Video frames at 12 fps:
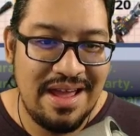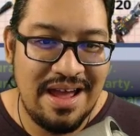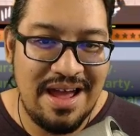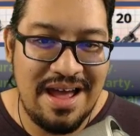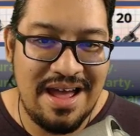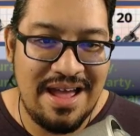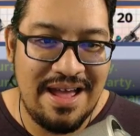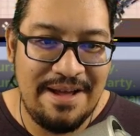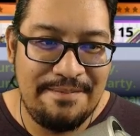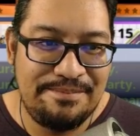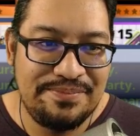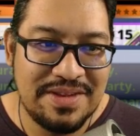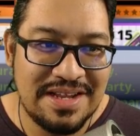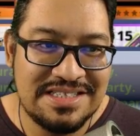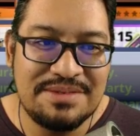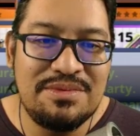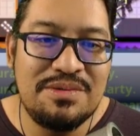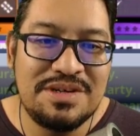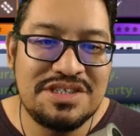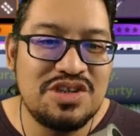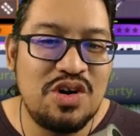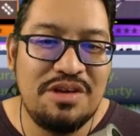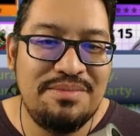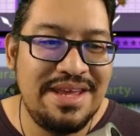Um, someone was
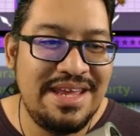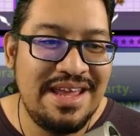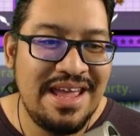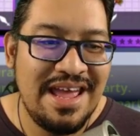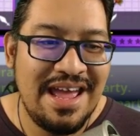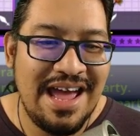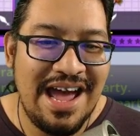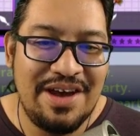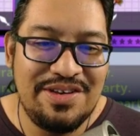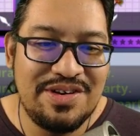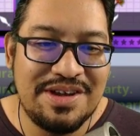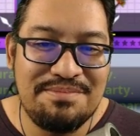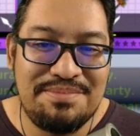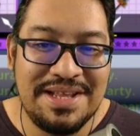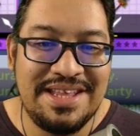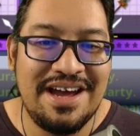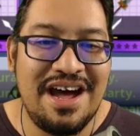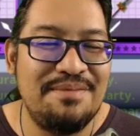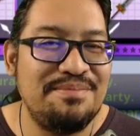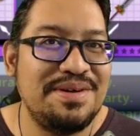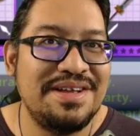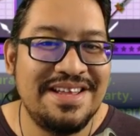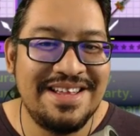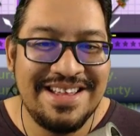showing me how you can bunny hop
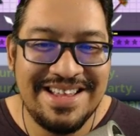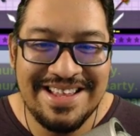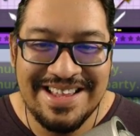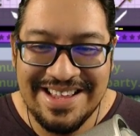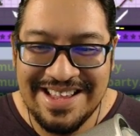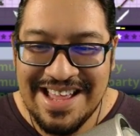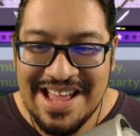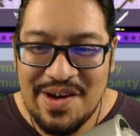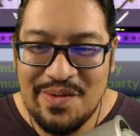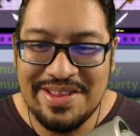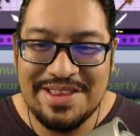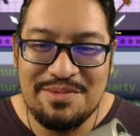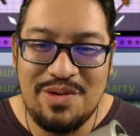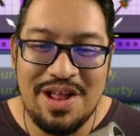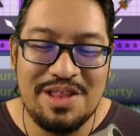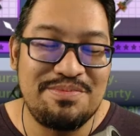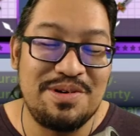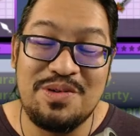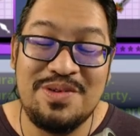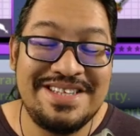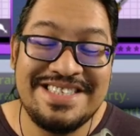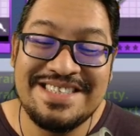with the Walloper, which is